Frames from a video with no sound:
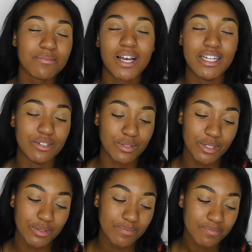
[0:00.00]
don't
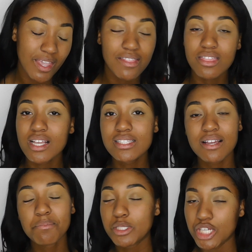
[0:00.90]
know. And things
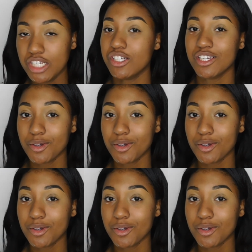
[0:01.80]
have been changing,